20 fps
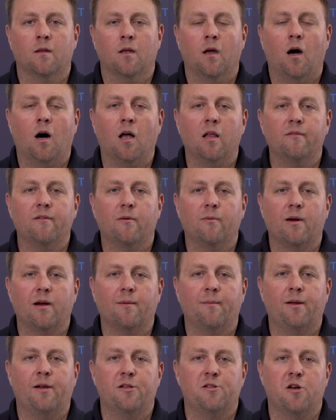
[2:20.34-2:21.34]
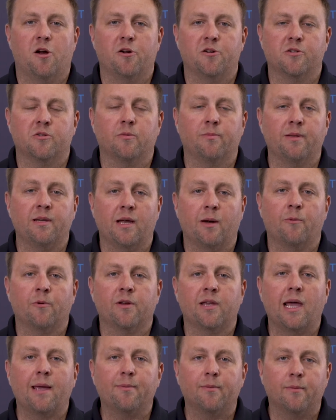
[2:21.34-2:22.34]
All of our recommended chargers will be
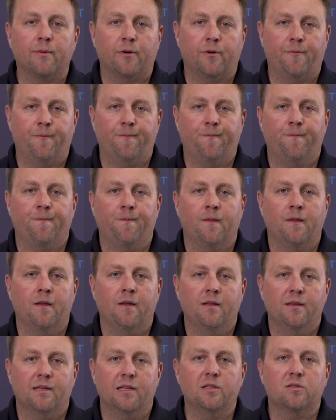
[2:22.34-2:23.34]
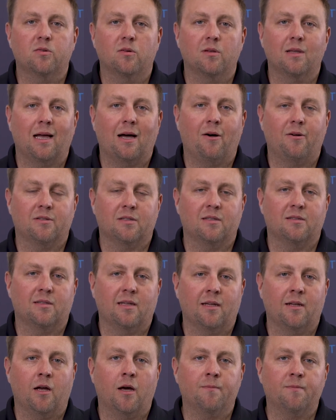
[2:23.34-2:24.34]
network capable. This will allow us to
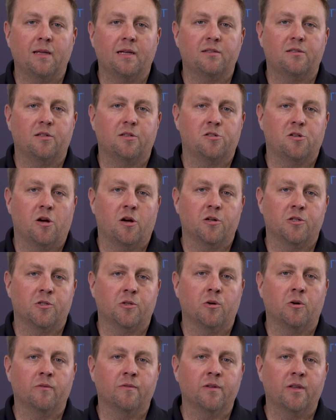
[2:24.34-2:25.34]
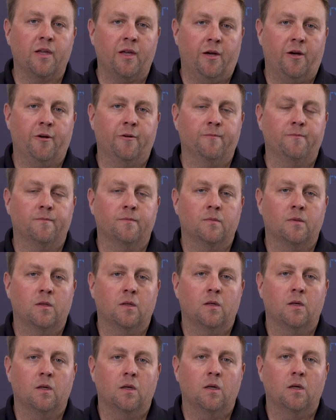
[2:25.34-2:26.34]
send updates to the charger over the air,
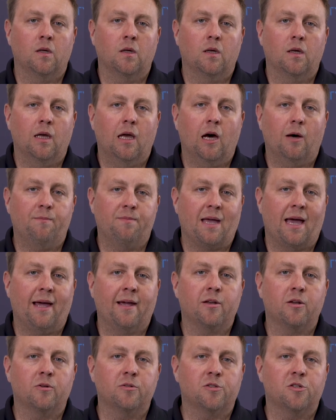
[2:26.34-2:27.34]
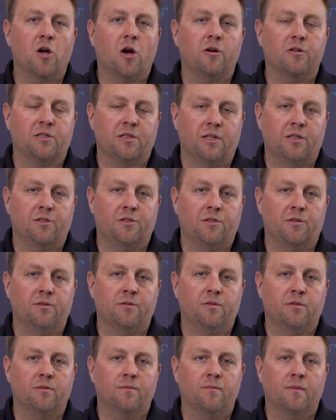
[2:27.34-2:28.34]
help diagnose charging
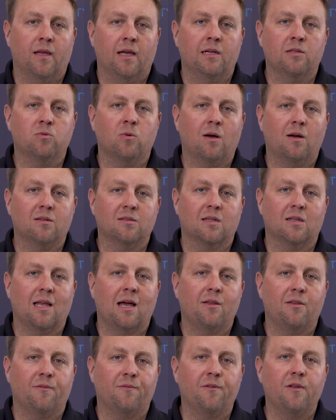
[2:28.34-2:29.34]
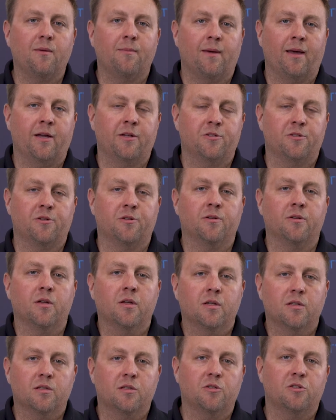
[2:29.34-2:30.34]
issues, as well as allow the fleet manager
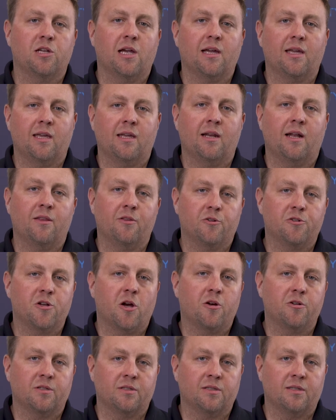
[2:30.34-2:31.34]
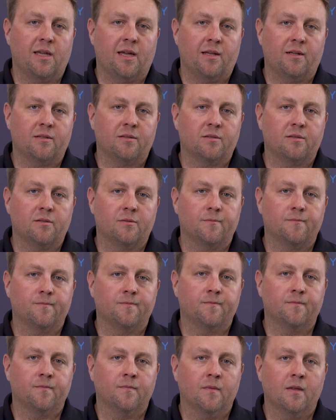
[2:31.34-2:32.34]
to check in on their charging status.
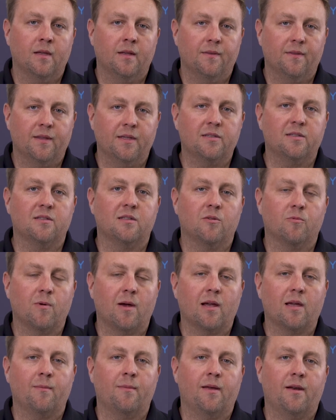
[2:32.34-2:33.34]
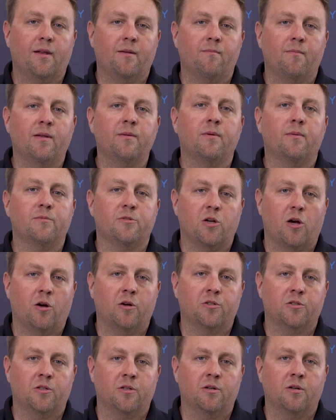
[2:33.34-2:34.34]
This is the recommended minimum
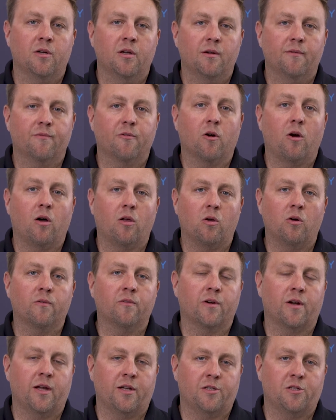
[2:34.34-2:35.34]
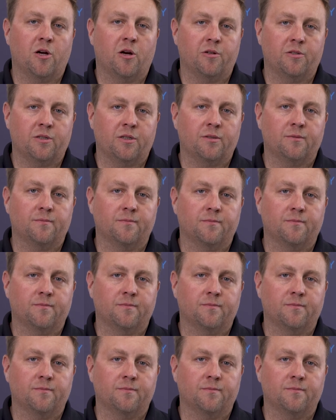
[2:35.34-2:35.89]
charger for all overnight charging.